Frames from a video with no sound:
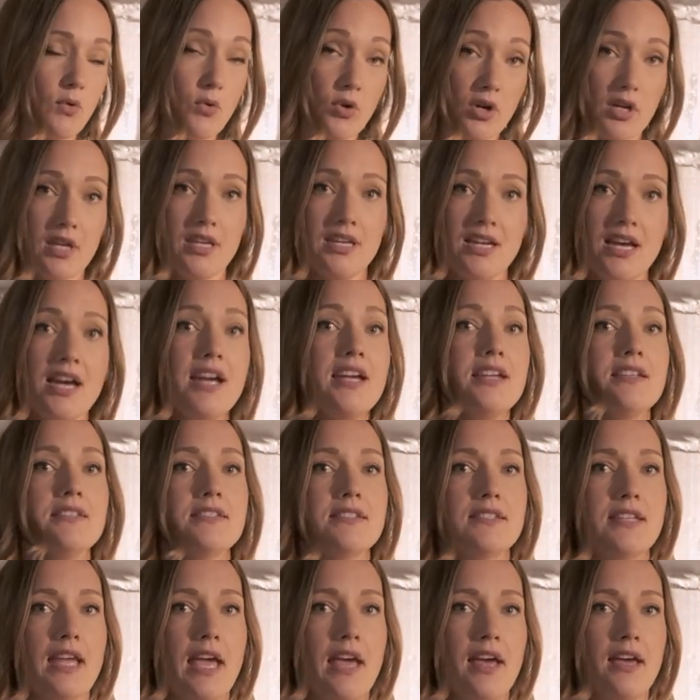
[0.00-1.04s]

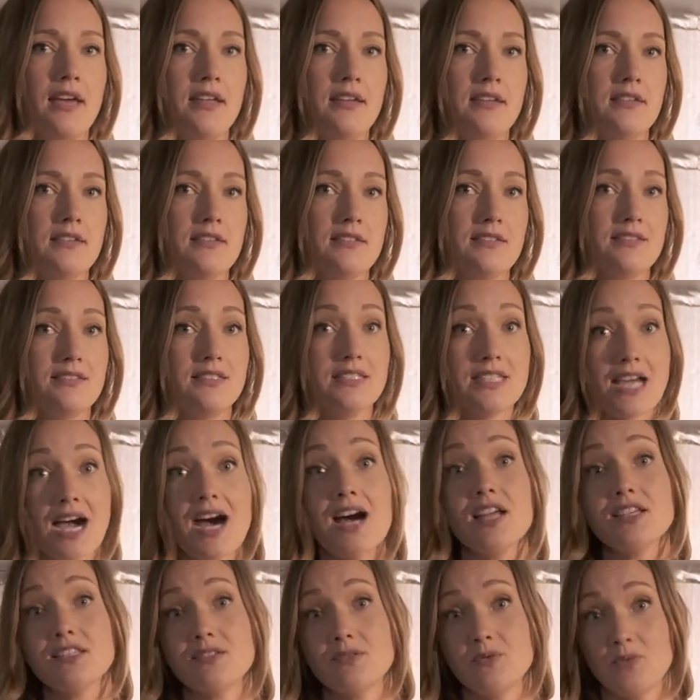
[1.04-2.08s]
organized and
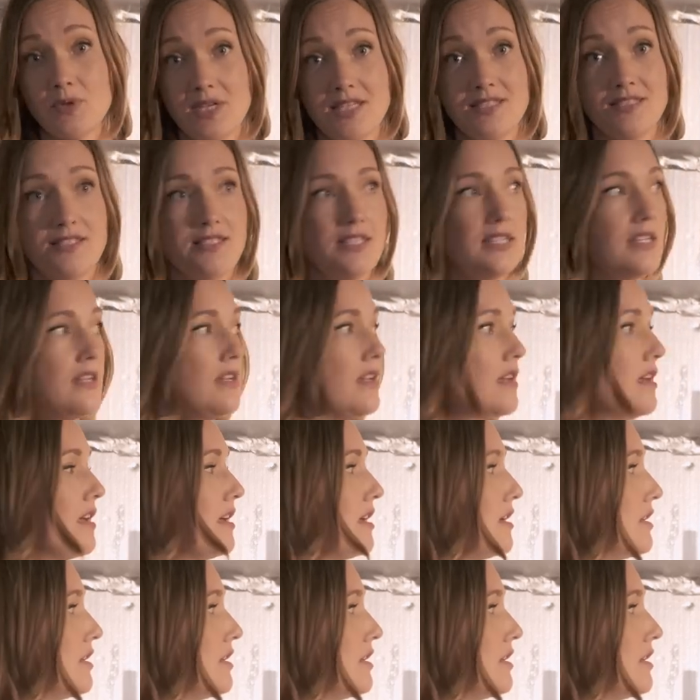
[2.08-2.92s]
not wasted.